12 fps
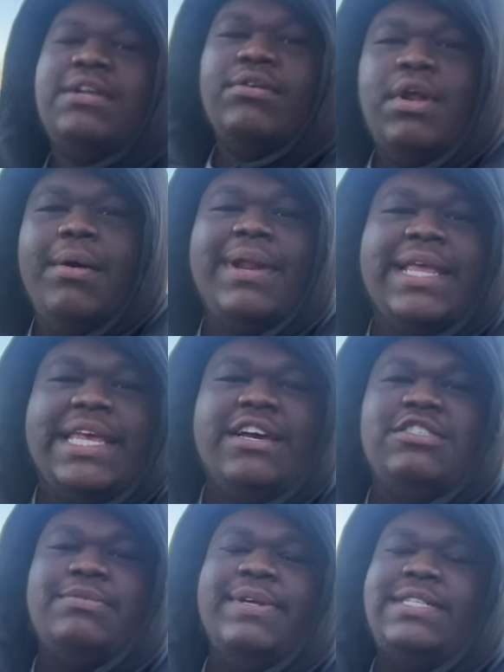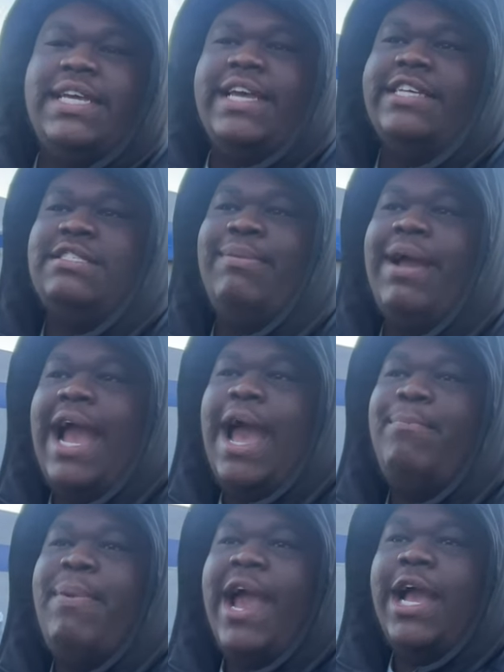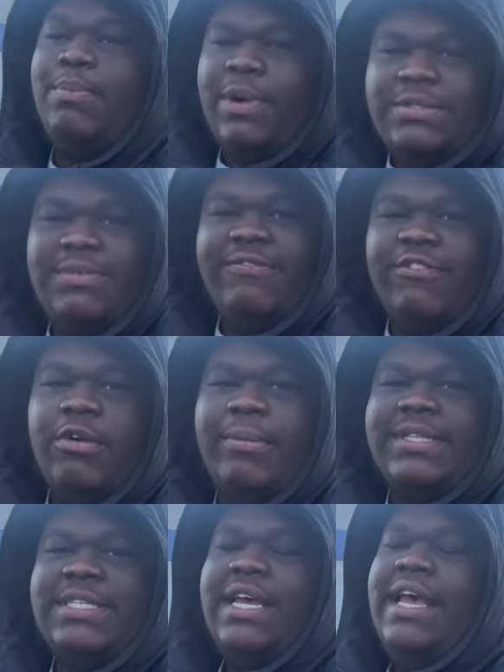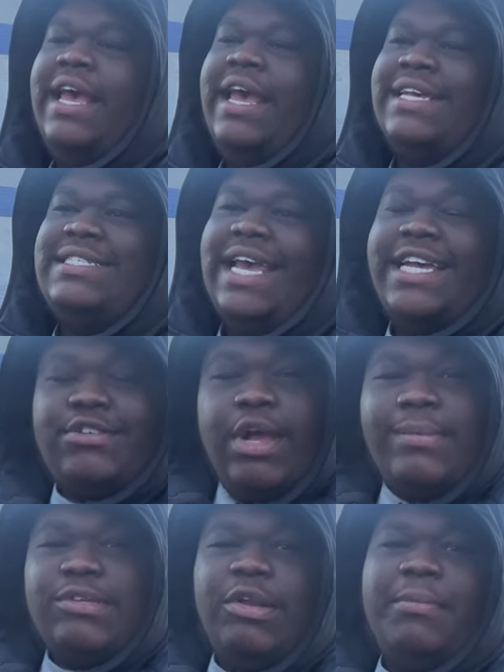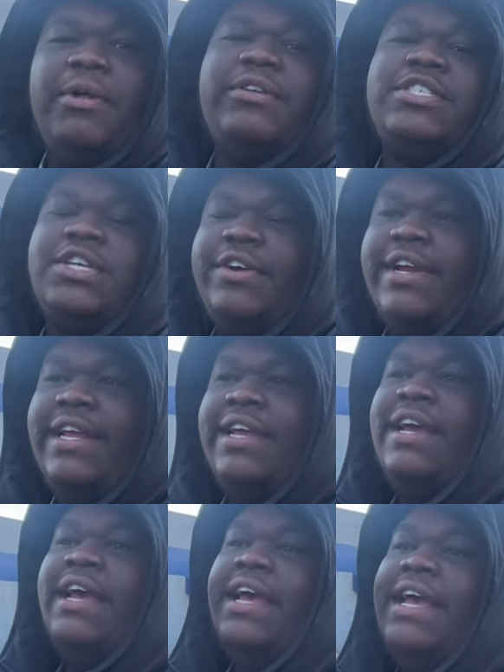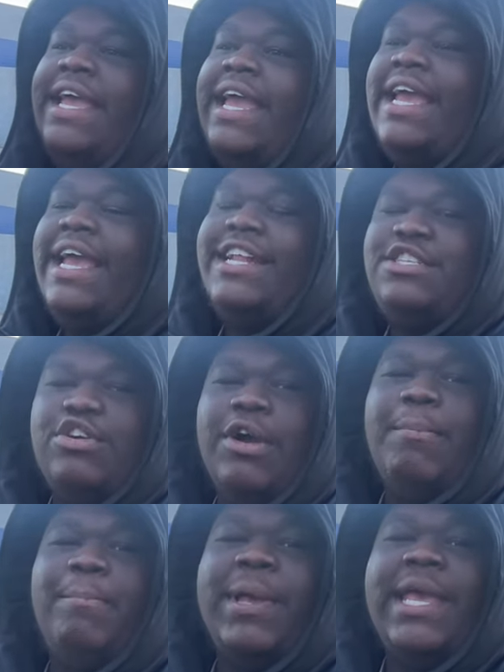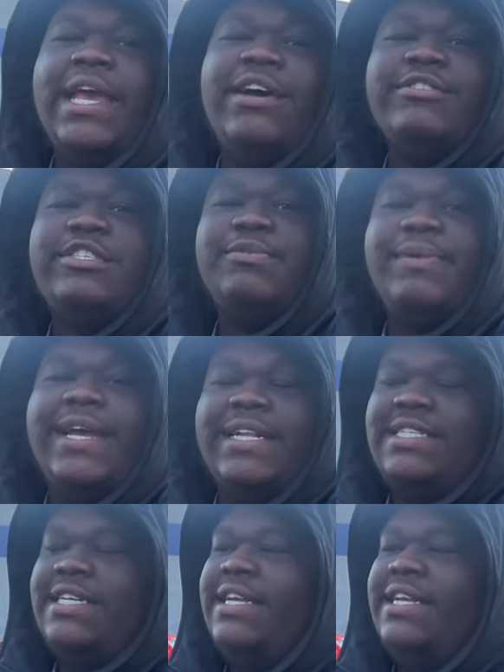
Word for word: don't know what a kill switch is, my guy, Pack a Punch Performance. His Instagram is gonna be on the screen. He can get you a kill switch